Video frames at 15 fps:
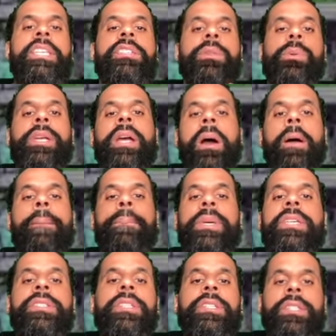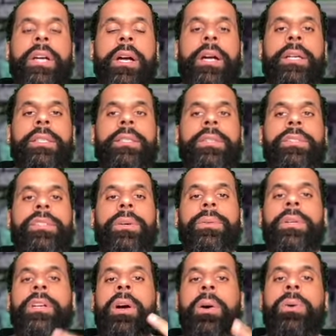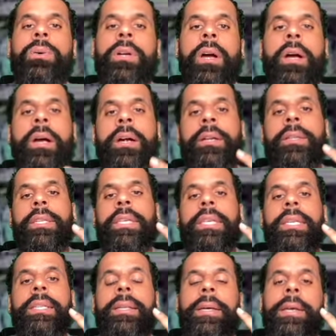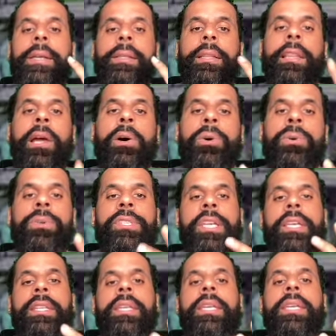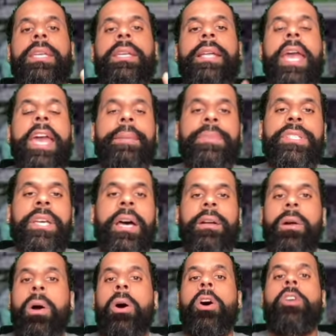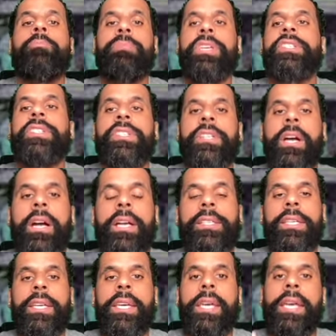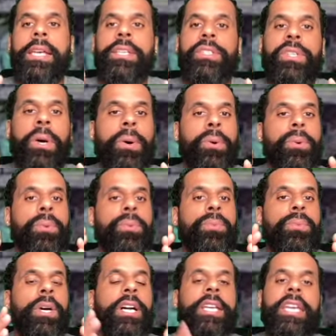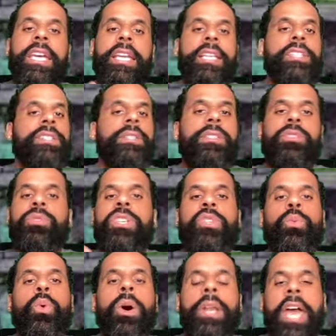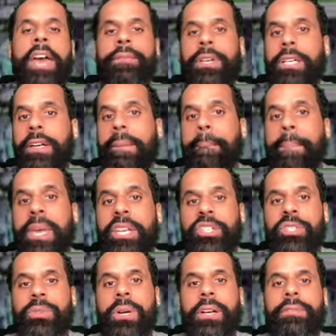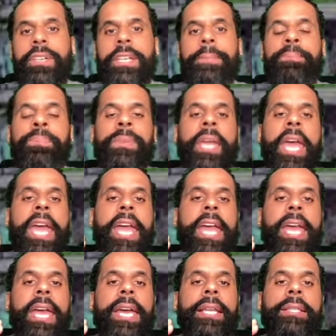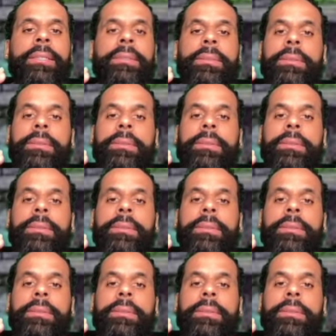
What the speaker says: three are business cards. So the Gold card, the Lowe's, and the Amazon are all business cards. So again, you just want to have a good mixture of it, and